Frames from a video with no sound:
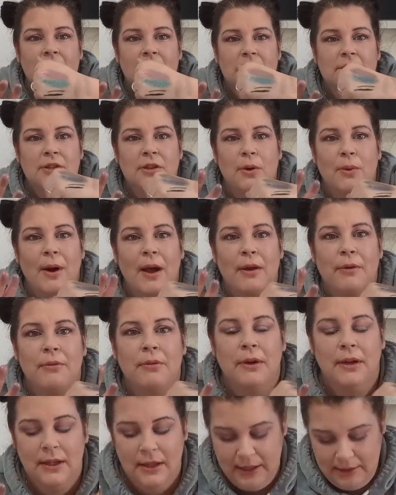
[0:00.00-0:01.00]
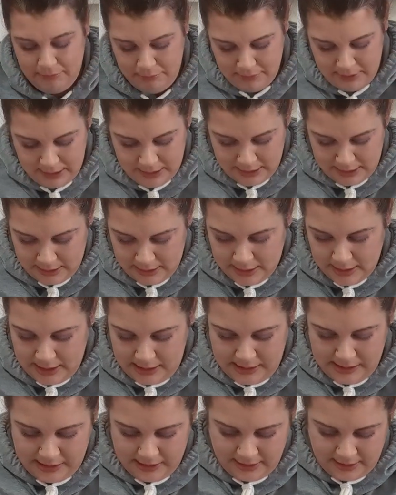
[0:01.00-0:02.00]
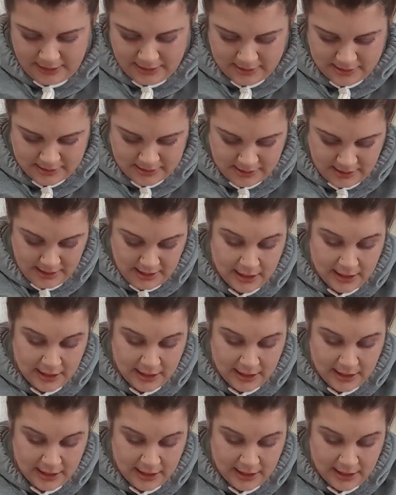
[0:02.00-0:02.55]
So I really, really like this.